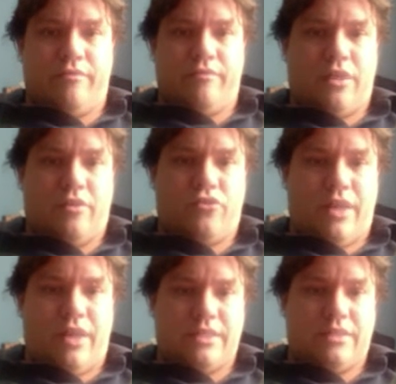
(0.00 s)
force out
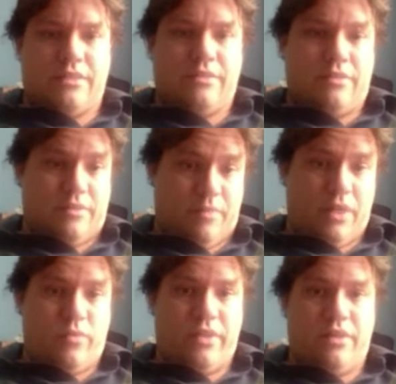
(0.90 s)
your last
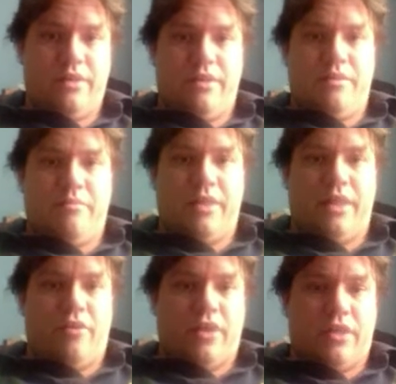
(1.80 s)
spade winner. But
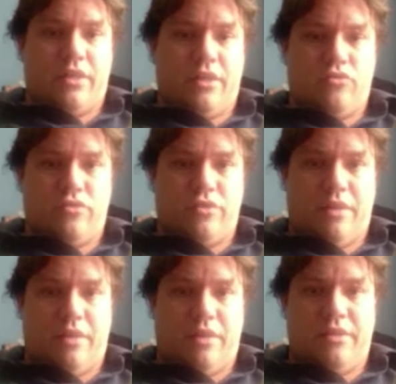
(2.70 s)
now you can go to
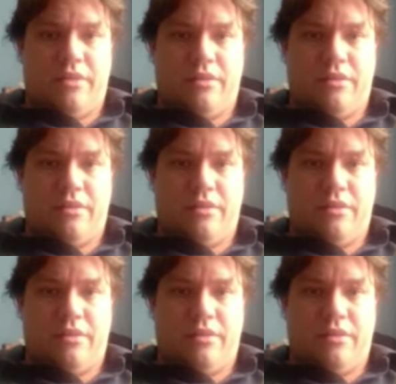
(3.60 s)
dummy